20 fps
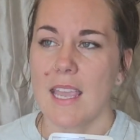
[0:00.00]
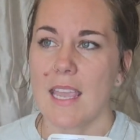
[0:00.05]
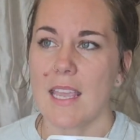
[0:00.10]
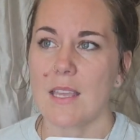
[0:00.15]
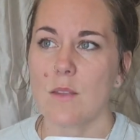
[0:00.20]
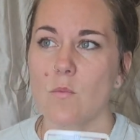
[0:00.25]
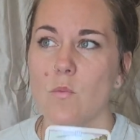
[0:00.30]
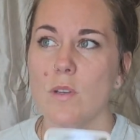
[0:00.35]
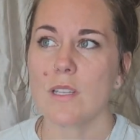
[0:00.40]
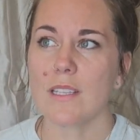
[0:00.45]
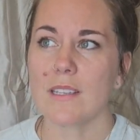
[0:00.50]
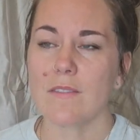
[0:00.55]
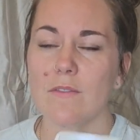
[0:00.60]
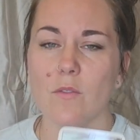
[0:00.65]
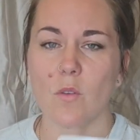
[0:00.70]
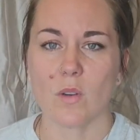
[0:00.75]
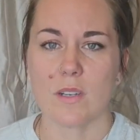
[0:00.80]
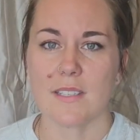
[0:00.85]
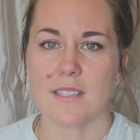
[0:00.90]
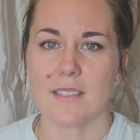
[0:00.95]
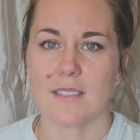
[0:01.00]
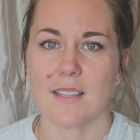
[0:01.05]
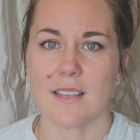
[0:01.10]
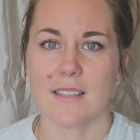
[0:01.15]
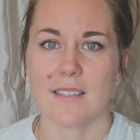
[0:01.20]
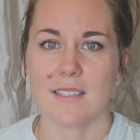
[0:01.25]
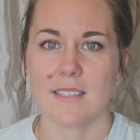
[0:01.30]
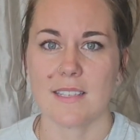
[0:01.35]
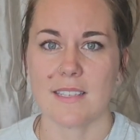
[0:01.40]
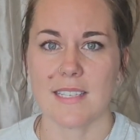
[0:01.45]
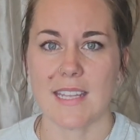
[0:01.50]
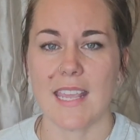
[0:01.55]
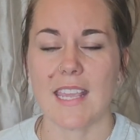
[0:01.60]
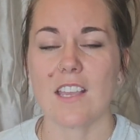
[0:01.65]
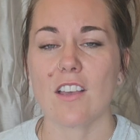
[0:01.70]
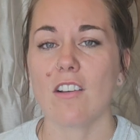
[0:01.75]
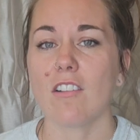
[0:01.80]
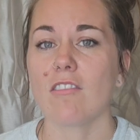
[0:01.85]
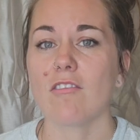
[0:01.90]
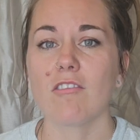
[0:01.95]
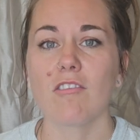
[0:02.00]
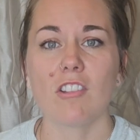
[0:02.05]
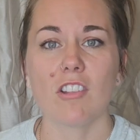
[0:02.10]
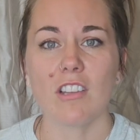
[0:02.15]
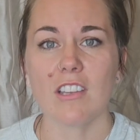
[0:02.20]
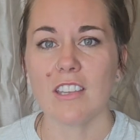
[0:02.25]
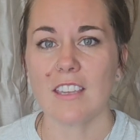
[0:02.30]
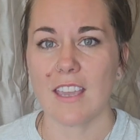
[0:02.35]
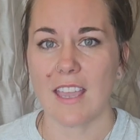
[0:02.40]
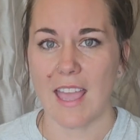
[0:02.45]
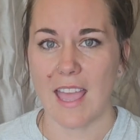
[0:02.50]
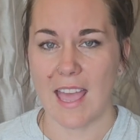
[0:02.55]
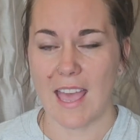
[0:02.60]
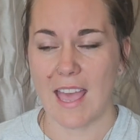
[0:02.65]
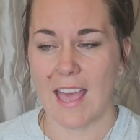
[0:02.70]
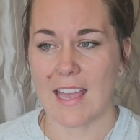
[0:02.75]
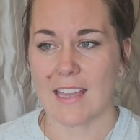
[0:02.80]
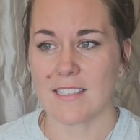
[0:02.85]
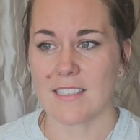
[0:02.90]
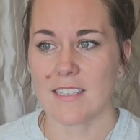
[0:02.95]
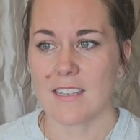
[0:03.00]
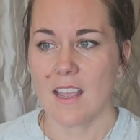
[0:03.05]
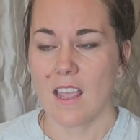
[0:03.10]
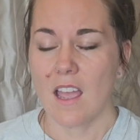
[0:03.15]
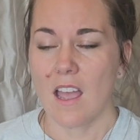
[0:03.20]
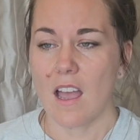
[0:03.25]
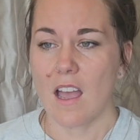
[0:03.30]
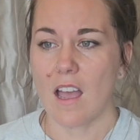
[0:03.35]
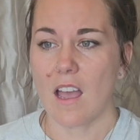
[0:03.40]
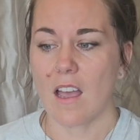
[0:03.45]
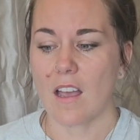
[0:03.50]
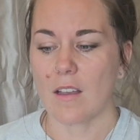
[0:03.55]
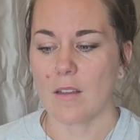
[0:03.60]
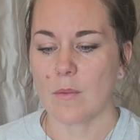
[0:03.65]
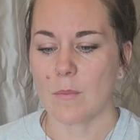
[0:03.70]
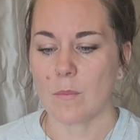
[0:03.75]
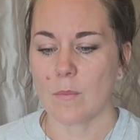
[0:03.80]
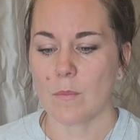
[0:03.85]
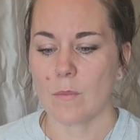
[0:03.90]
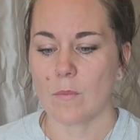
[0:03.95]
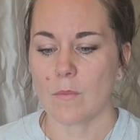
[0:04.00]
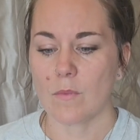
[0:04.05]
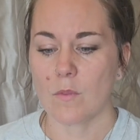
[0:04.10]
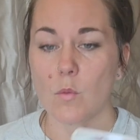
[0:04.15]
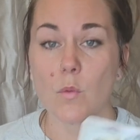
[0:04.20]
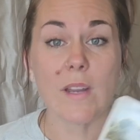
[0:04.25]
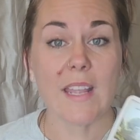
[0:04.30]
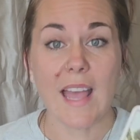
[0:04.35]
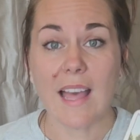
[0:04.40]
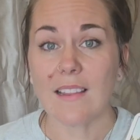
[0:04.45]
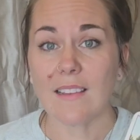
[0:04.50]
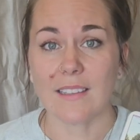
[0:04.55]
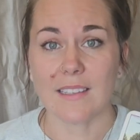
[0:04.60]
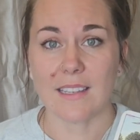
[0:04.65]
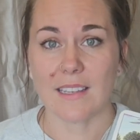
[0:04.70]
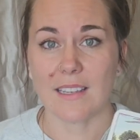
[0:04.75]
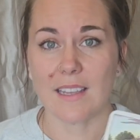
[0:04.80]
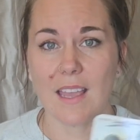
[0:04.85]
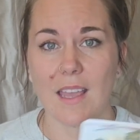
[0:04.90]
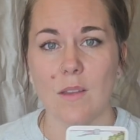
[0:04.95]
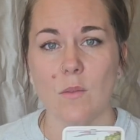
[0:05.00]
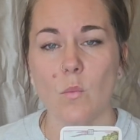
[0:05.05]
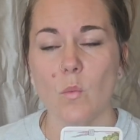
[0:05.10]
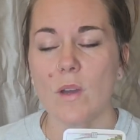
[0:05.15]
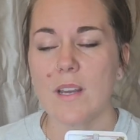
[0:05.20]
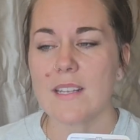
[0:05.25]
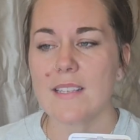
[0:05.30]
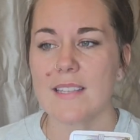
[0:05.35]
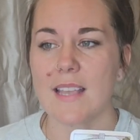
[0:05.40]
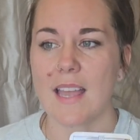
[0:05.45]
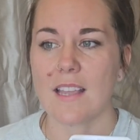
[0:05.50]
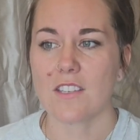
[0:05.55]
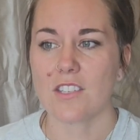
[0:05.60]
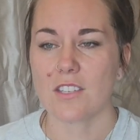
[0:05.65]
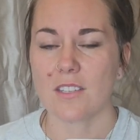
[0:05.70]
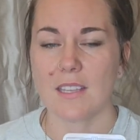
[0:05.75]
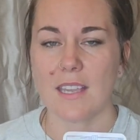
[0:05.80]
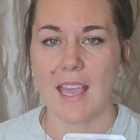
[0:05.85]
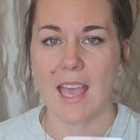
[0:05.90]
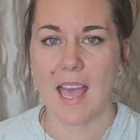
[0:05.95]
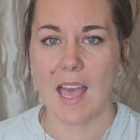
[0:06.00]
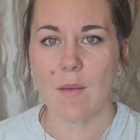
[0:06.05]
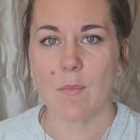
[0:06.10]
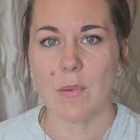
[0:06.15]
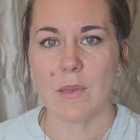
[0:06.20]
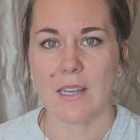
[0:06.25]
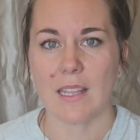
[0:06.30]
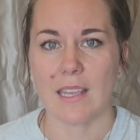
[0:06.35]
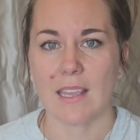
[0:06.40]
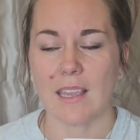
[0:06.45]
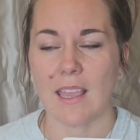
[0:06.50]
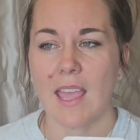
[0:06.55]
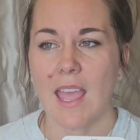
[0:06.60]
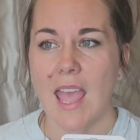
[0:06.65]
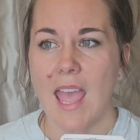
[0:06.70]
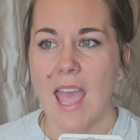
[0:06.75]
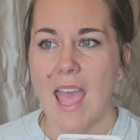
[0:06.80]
it really forces us to take a look at the reality and what is actually happening.